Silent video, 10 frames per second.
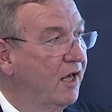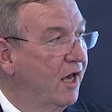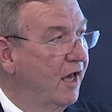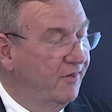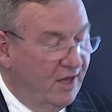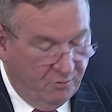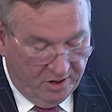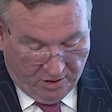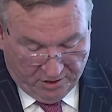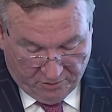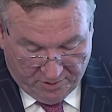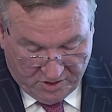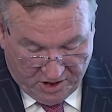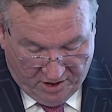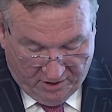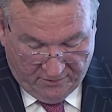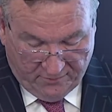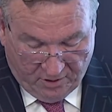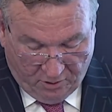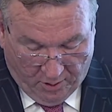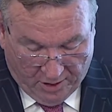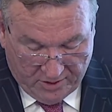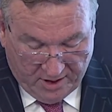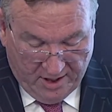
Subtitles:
and then went on to observe, quote,